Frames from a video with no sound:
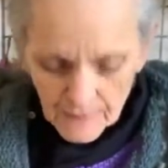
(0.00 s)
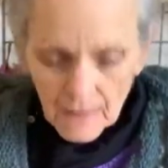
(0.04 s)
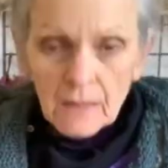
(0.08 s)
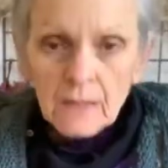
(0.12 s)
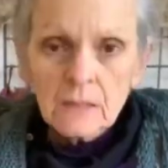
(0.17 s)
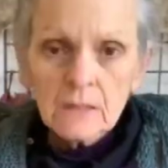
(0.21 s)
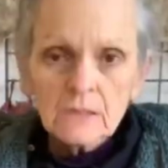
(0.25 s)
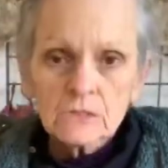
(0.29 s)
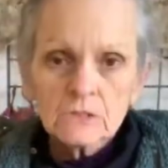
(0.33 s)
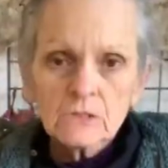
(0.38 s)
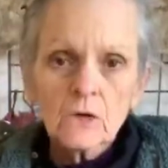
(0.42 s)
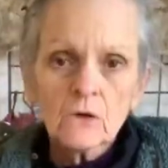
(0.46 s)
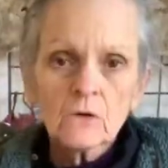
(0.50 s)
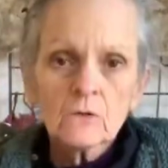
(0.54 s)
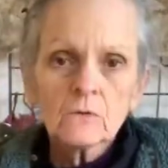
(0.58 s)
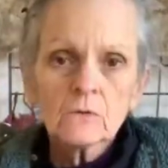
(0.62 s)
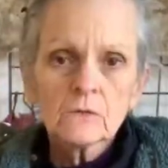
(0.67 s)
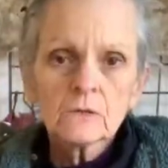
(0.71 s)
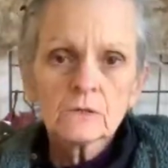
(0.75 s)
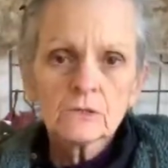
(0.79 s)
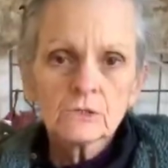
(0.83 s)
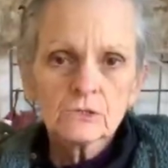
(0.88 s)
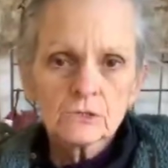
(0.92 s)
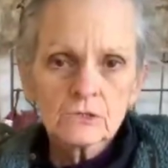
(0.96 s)
So
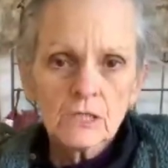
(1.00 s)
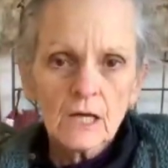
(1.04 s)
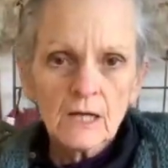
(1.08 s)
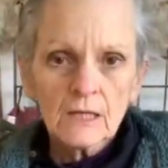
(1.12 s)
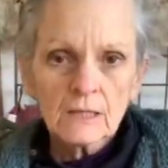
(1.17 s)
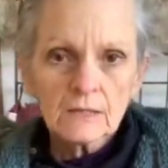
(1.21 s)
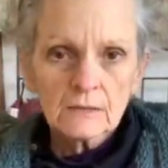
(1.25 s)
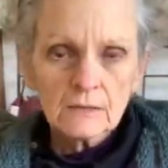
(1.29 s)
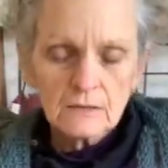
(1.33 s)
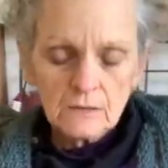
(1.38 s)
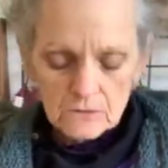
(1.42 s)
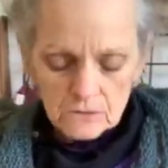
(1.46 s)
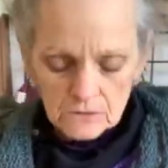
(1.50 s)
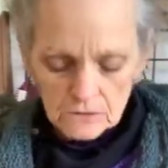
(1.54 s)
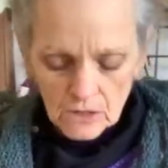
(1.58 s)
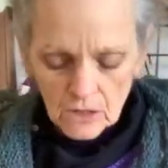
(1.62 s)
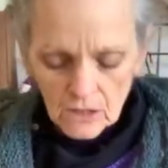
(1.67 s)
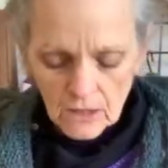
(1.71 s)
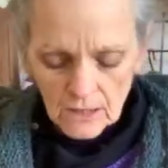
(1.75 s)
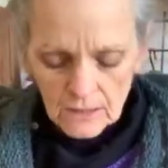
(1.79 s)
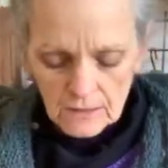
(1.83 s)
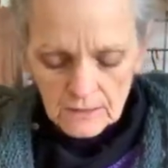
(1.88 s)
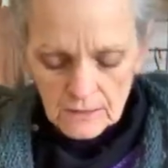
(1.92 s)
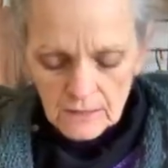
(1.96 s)
you tie a little
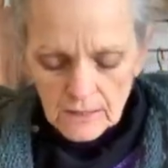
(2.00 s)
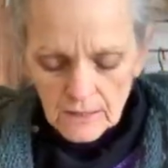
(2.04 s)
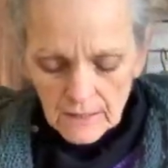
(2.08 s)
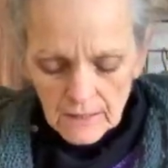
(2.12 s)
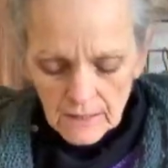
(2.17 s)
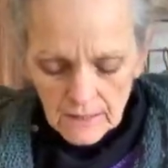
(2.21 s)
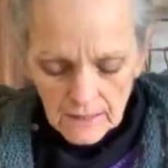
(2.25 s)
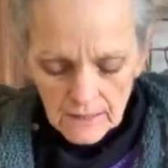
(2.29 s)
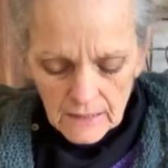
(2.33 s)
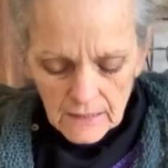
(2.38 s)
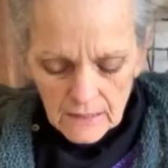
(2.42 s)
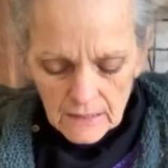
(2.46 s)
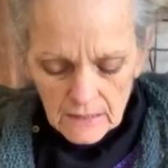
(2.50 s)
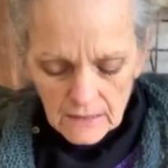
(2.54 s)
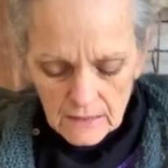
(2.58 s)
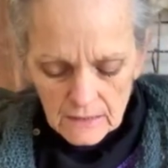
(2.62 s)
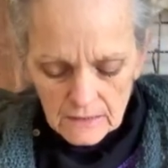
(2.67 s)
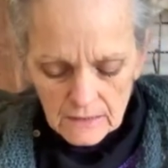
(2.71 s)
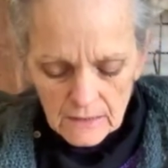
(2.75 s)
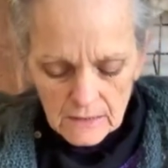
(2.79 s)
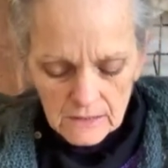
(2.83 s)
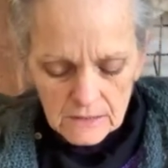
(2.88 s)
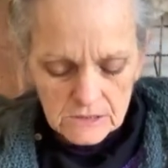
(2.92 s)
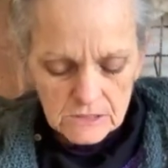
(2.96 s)
knot,
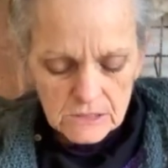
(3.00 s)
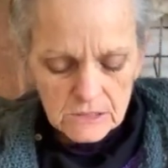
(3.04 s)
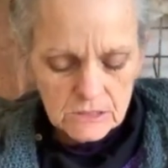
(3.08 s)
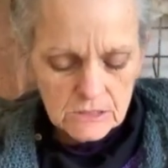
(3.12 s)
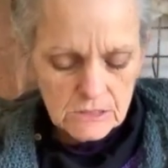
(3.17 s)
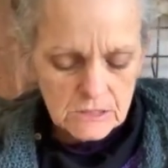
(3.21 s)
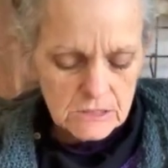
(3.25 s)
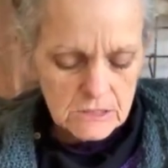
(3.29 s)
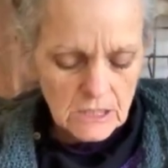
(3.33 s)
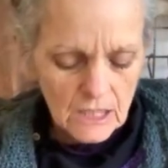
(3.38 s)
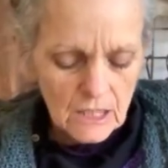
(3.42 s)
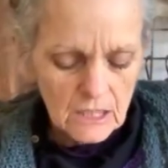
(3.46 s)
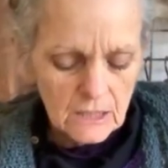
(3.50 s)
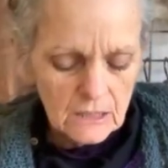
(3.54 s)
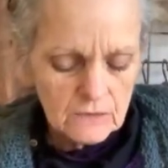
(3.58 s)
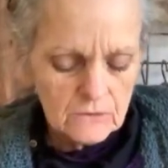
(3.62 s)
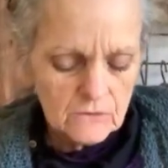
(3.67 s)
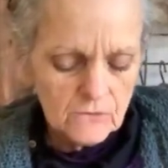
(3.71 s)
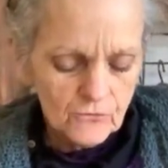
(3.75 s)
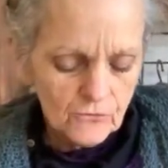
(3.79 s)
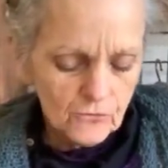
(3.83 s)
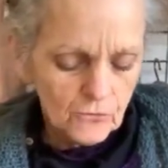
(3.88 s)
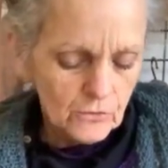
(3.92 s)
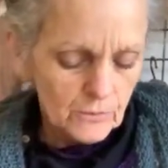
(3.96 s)
and it's designed
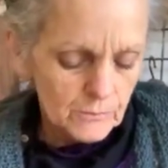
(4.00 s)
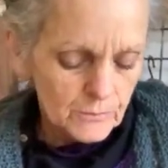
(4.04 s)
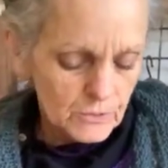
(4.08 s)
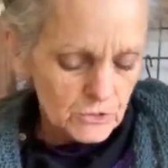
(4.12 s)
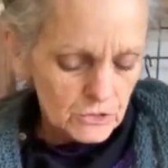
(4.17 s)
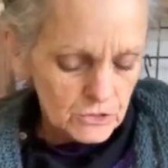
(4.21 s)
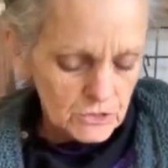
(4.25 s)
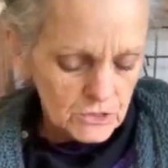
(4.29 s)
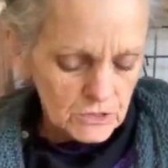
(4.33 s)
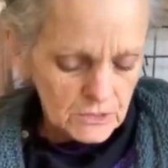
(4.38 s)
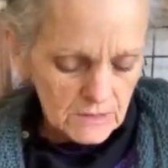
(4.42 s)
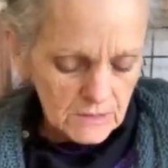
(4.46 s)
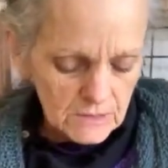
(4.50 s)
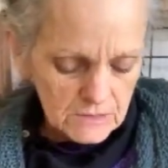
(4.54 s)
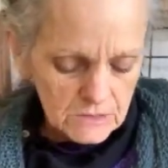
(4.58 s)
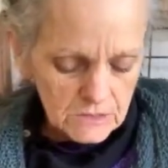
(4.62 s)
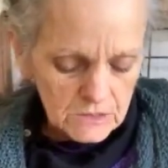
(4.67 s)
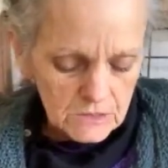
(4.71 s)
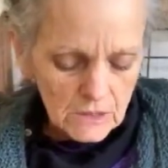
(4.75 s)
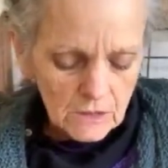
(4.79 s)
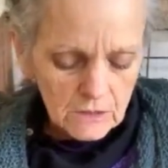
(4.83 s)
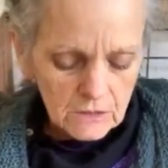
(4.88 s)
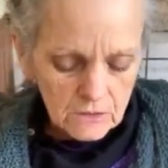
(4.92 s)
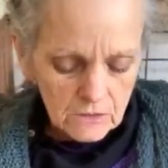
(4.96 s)
for a person that's
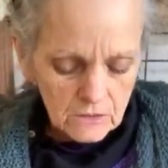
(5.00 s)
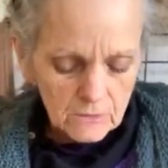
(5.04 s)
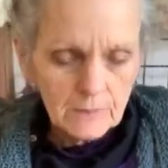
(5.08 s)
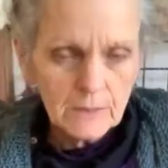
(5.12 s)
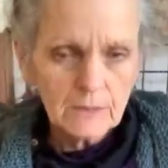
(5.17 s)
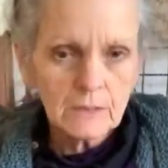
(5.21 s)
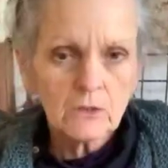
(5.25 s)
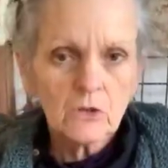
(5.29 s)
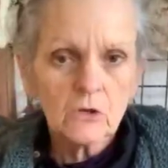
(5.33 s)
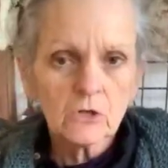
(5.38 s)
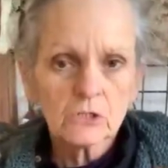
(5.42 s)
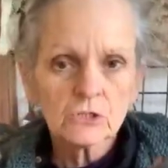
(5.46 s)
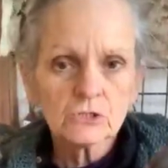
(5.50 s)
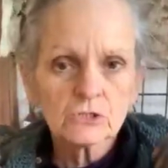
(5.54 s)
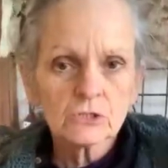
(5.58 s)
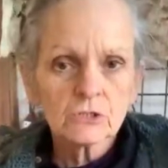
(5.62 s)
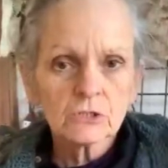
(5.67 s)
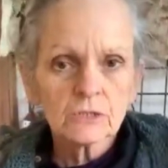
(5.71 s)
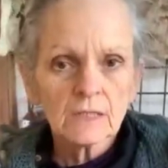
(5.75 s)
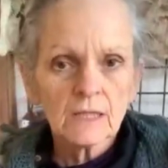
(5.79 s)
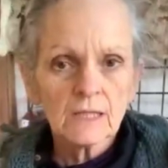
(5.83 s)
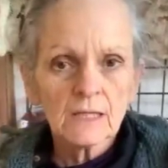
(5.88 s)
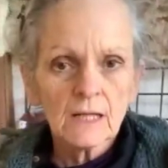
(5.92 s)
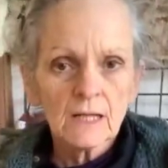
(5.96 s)
a little bit larger
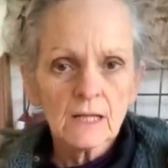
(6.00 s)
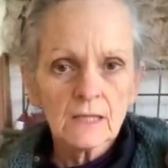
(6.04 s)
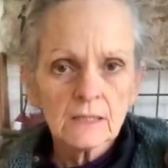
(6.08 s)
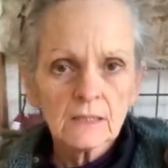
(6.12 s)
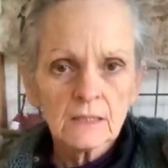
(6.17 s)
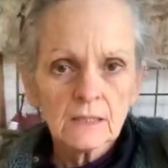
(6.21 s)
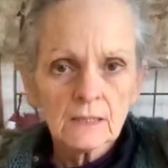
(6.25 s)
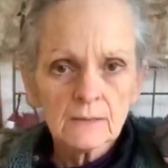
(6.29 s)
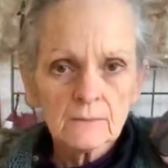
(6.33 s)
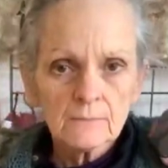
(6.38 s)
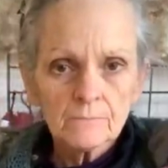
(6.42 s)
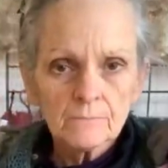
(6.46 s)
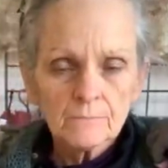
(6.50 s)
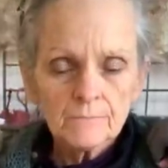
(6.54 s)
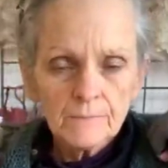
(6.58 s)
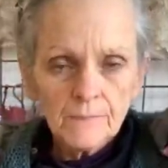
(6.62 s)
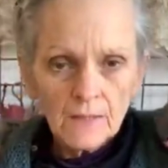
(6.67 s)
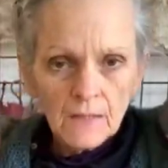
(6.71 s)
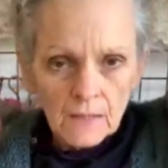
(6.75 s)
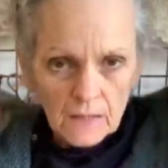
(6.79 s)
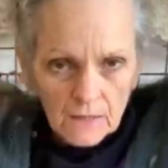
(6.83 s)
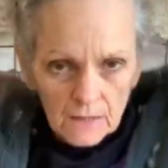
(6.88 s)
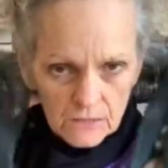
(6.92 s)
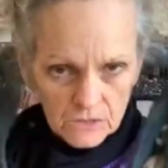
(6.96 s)
than I am,
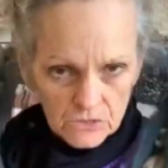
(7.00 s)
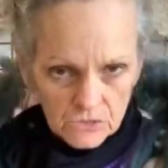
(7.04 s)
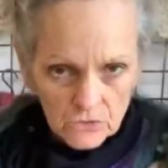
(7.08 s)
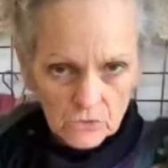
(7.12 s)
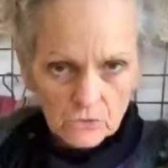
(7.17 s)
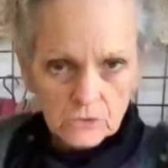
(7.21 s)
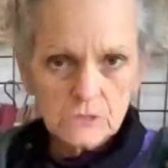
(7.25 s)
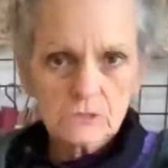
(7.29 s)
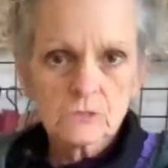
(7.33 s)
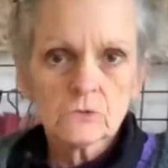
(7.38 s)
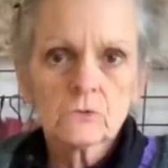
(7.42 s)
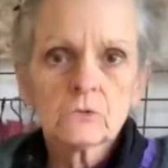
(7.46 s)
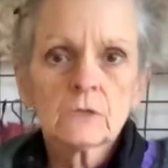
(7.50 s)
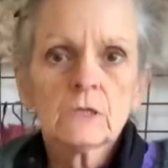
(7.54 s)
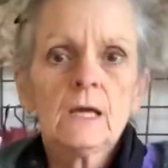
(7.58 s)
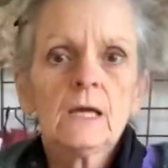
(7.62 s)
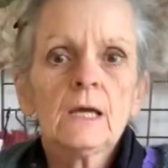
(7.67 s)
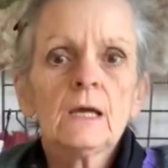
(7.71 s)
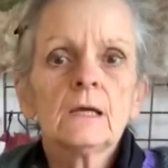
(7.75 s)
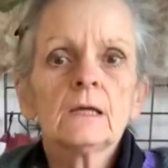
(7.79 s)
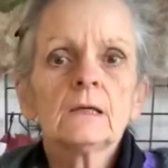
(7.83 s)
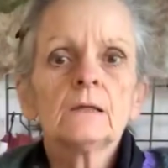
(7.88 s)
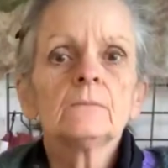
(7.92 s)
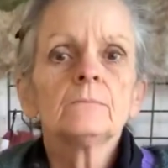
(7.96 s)
so it's
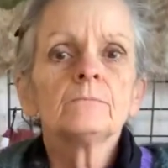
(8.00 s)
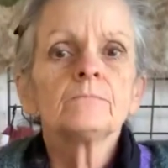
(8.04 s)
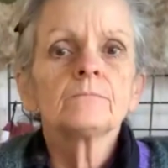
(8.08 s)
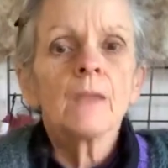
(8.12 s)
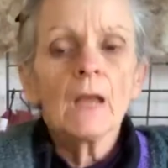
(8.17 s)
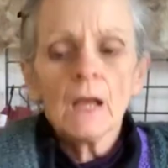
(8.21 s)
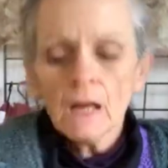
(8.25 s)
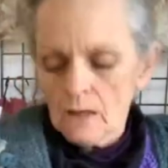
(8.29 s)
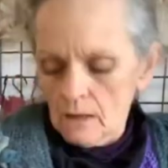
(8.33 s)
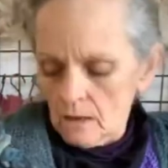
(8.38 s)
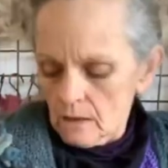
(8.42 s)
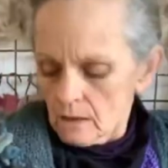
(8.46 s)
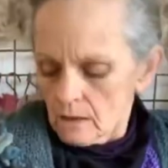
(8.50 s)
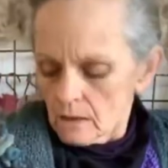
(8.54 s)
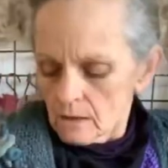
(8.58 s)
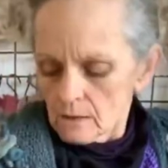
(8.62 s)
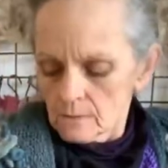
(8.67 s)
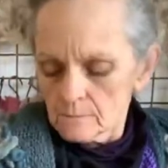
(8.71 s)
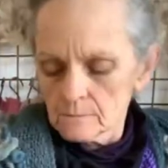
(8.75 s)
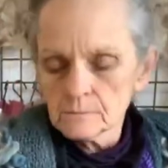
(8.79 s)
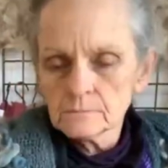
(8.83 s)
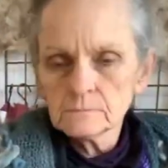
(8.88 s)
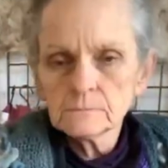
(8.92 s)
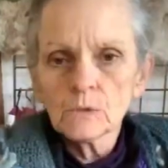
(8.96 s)
okay.
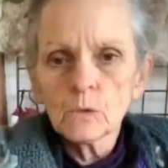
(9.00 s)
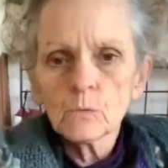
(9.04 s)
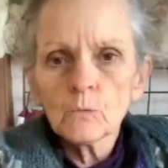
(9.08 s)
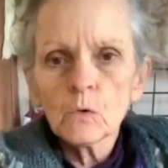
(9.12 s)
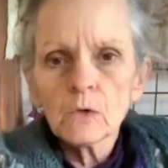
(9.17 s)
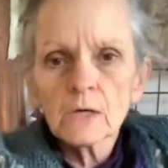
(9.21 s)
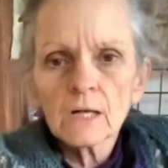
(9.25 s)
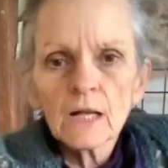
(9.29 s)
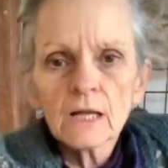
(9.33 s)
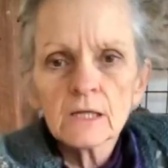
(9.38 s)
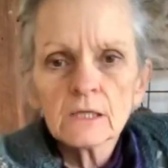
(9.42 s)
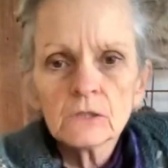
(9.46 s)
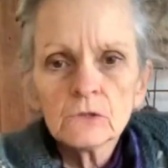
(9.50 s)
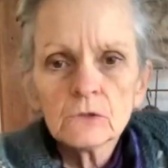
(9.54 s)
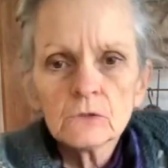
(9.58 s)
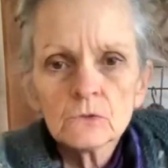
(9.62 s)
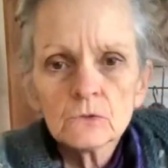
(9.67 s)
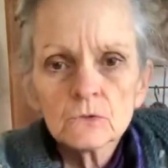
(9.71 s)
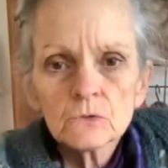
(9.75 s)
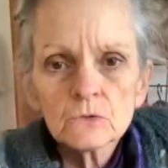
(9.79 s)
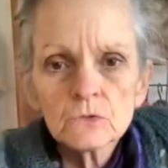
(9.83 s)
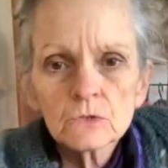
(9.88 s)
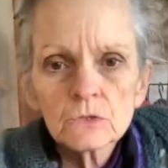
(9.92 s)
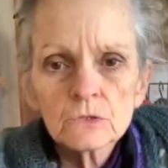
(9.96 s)
What I
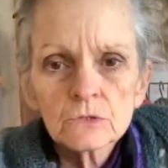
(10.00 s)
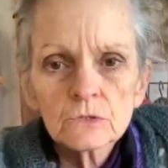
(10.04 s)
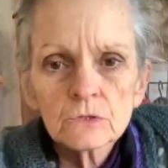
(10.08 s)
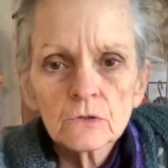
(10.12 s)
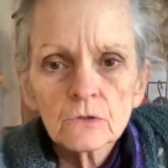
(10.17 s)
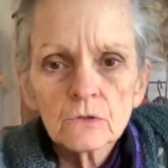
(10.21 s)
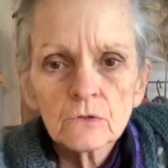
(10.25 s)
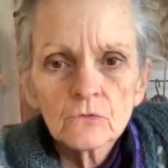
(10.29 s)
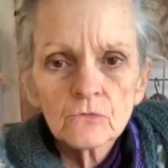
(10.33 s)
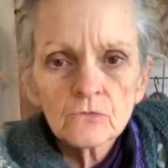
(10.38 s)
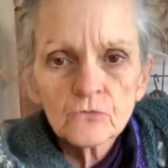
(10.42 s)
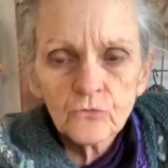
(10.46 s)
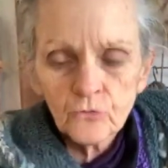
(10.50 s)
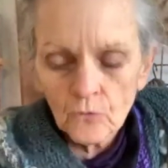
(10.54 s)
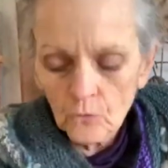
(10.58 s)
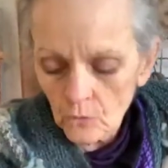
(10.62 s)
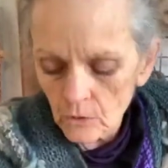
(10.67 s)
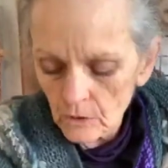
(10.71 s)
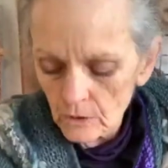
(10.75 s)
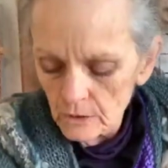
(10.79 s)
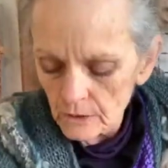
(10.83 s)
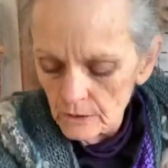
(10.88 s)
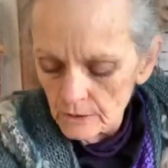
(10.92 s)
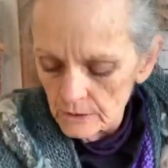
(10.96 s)
used
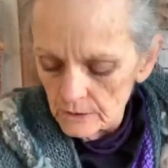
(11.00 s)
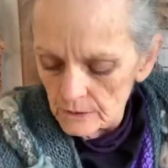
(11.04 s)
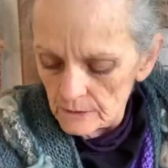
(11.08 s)
for